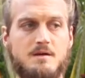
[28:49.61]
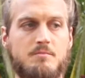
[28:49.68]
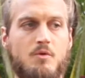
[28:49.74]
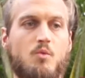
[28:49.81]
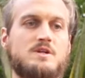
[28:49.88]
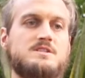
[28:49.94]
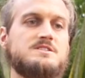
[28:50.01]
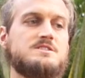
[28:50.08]
But
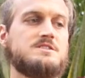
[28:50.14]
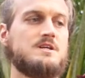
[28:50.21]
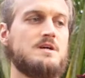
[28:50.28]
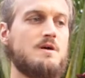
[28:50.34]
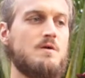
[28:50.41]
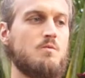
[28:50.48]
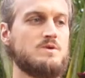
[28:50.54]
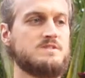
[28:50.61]
once
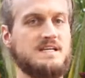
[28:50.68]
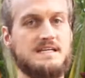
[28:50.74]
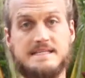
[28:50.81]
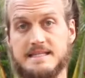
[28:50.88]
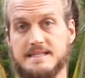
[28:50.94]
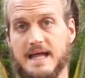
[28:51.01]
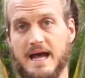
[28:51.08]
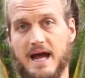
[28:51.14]
I
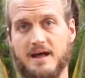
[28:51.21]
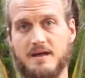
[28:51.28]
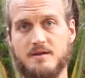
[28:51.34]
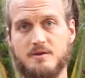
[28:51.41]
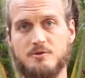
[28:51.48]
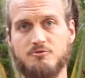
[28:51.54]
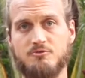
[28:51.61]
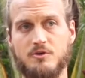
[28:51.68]
did that
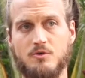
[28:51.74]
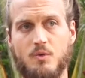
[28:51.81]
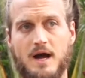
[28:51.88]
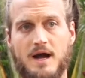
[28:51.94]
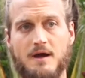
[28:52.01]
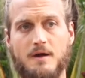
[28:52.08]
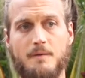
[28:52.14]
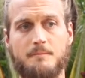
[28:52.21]
for a
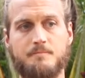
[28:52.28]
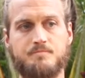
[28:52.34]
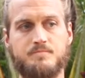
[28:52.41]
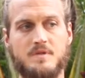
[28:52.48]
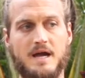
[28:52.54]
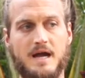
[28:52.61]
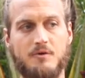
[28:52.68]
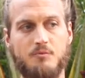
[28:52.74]
while,
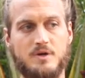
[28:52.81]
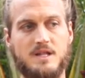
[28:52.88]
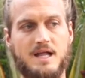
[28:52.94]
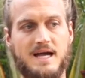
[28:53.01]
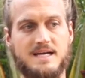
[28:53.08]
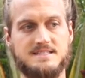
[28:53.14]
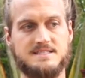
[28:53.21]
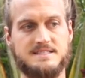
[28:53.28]
I
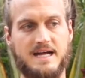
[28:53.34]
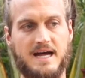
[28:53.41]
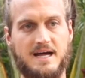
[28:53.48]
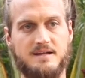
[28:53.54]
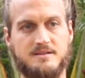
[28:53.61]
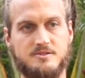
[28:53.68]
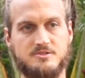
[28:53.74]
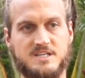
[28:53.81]
realized
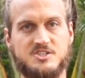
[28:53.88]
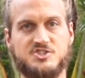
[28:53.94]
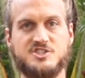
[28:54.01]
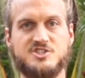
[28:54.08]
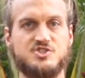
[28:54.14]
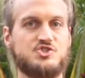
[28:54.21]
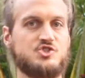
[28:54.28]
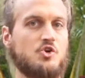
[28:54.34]
that there's actually
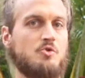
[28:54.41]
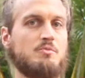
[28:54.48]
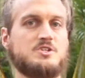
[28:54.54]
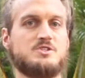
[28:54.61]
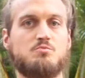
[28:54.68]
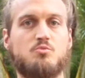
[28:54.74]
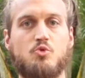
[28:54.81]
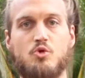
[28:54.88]
so
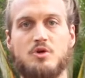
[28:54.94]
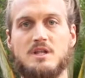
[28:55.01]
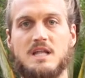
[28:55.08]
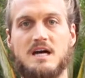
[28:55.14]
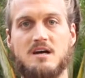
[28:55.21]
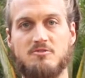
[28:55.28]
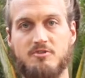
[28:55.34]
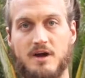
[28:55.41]
much more
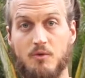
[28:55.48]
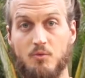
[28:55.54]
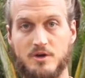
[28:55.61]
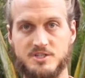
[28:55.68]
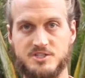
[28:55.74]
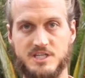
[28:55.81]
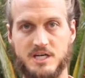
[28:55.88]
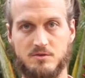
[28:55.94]
love I want
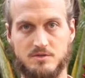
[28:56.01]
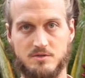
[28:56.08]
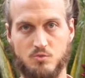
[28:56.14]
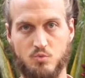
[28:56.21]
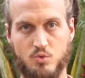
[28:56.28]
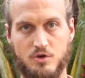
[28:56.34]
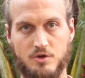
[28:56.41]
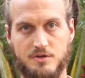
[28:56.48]
to share with the
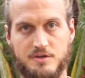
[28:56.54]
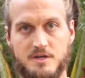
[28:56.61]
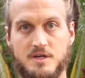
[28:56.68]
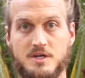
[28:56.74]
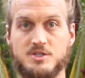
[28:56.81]
world.